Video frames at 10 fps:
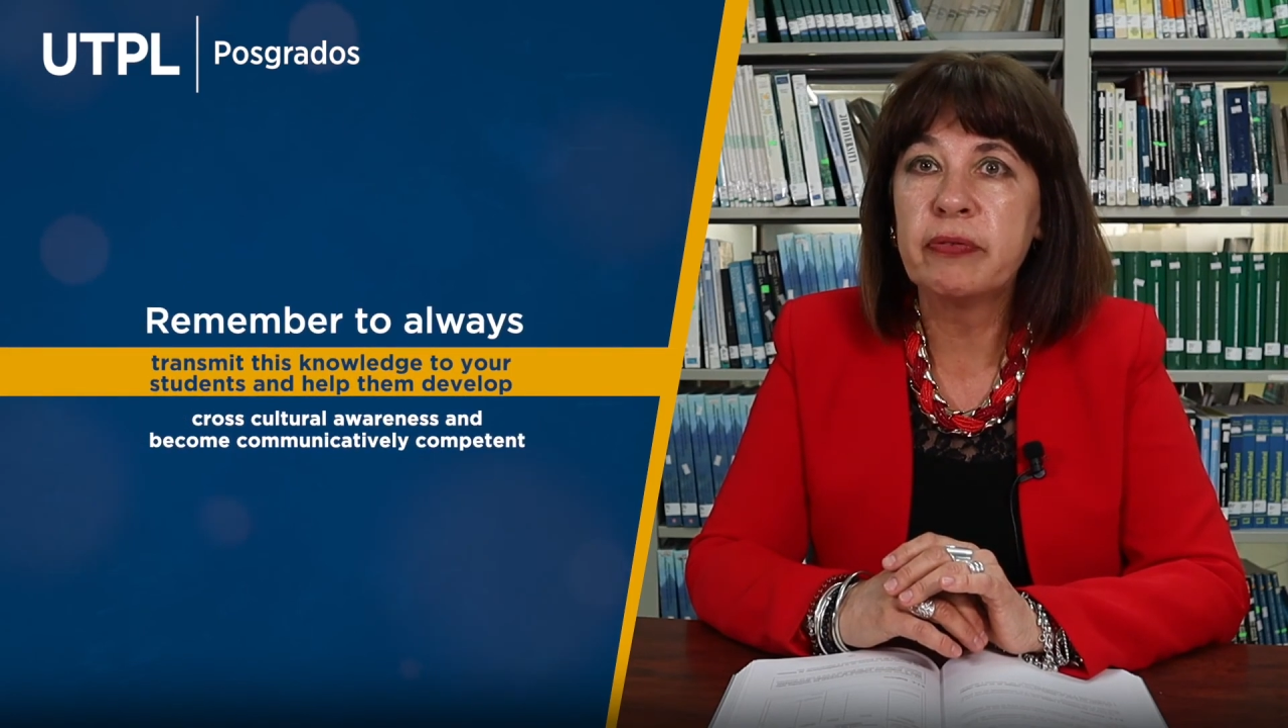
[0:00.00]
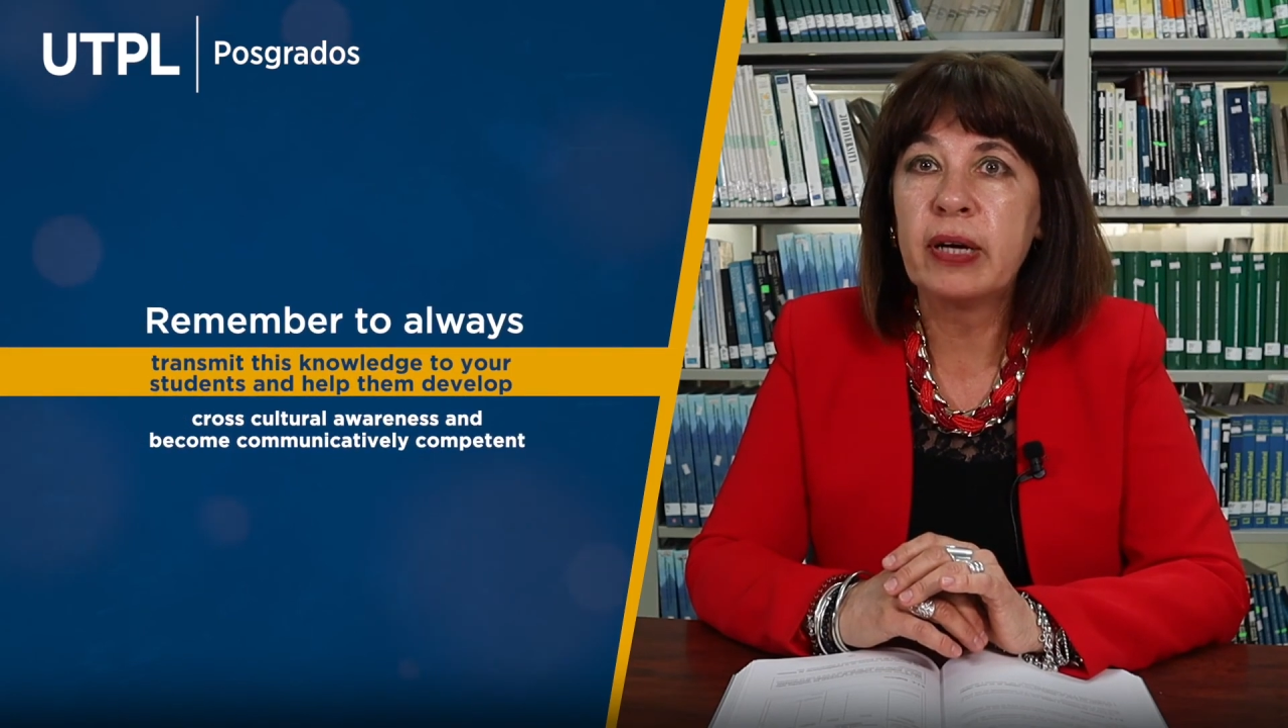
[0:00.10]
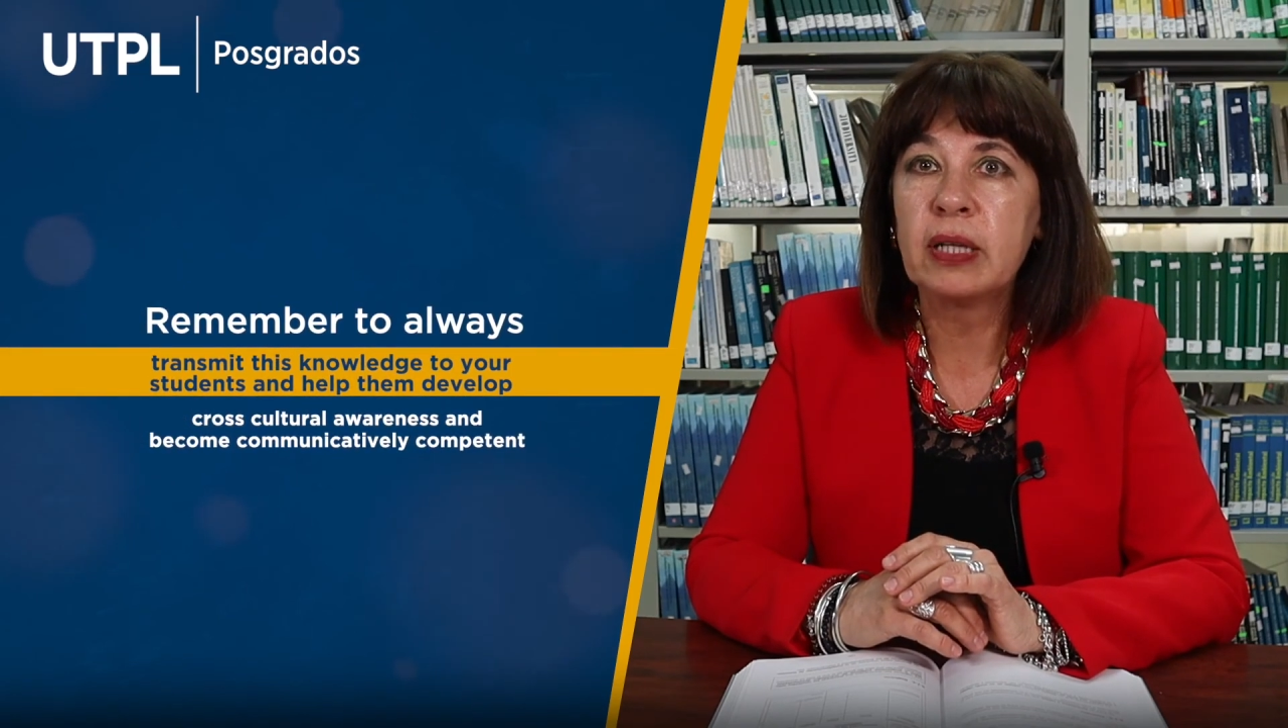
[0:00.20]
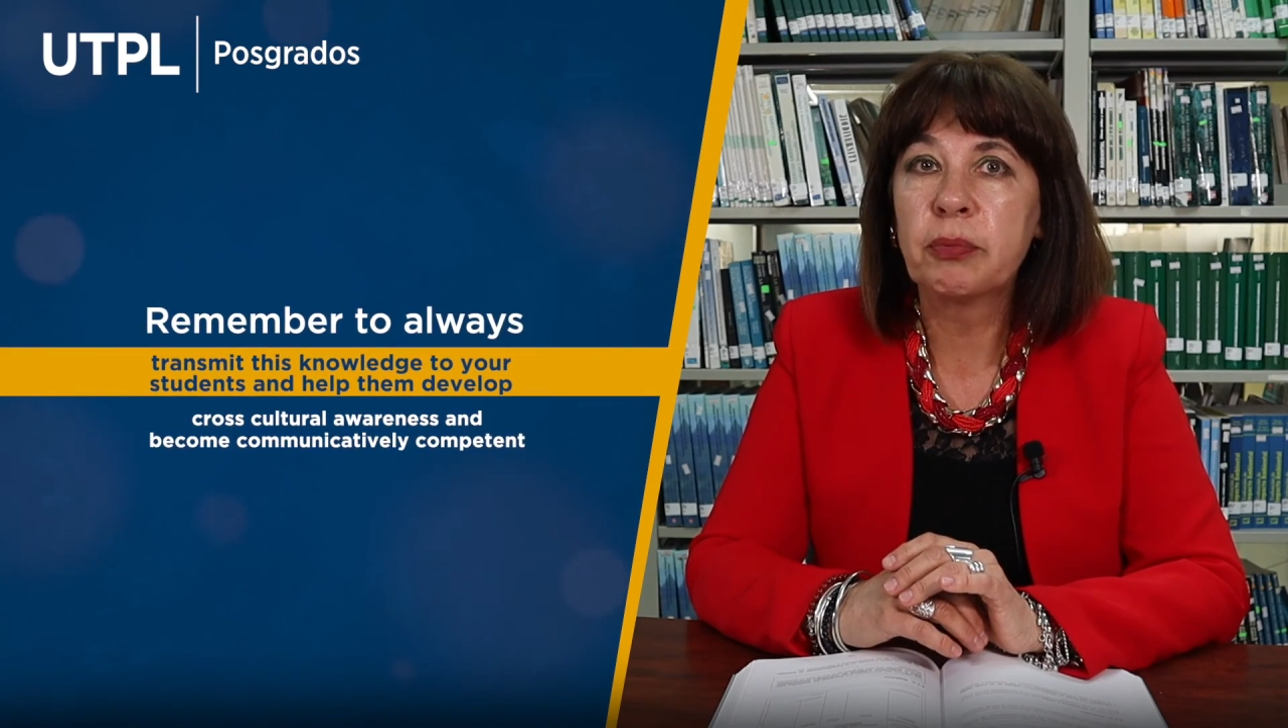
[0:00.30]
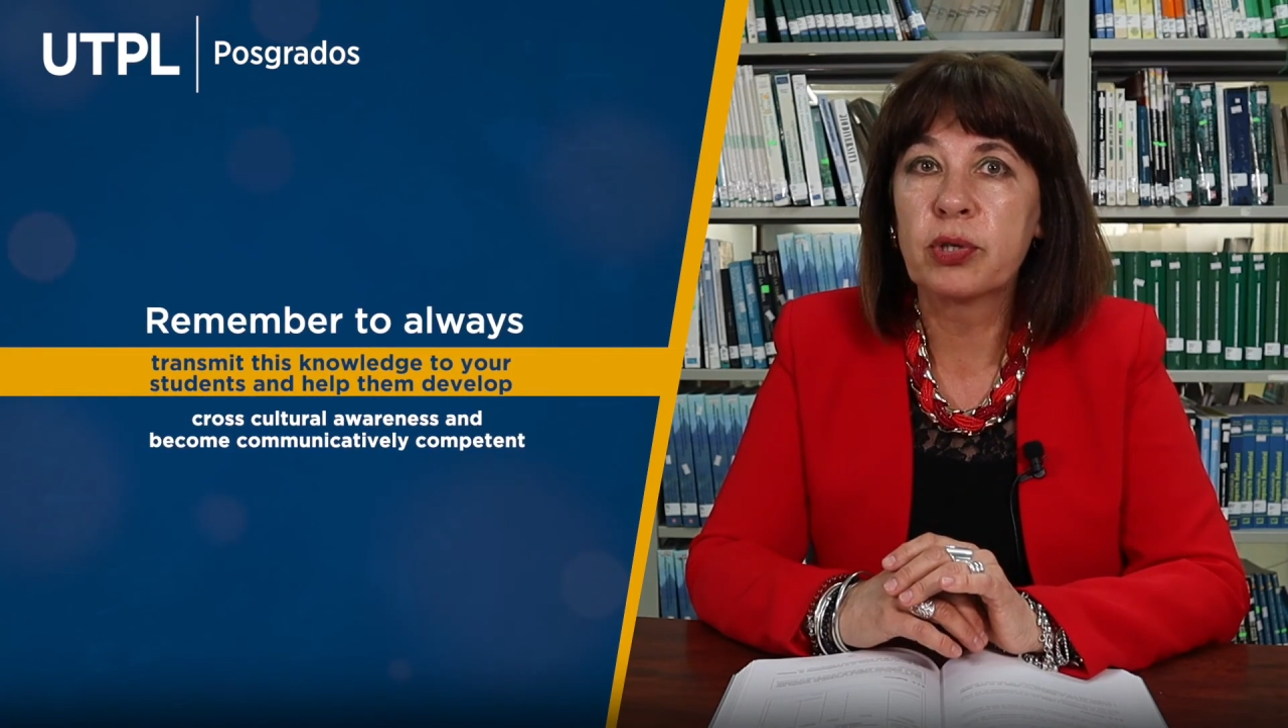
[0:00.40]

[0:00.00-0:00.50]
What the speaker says: develop